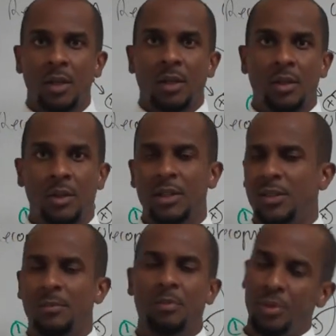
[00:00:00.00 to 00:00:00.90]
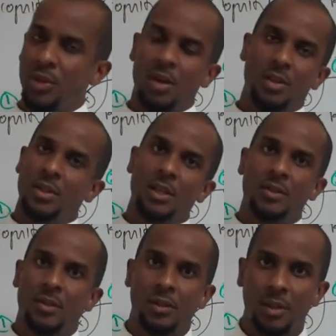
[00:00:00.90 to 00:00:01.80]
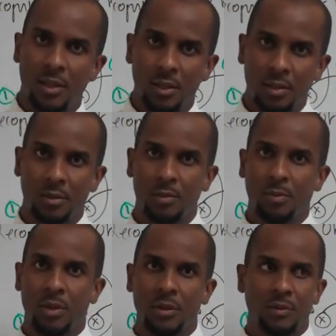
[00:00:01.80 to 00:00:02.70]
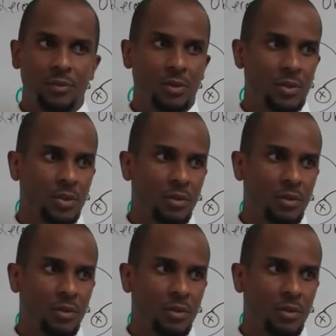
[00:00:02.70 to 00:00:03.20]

you know, in some bizarre sense, uh, part of sort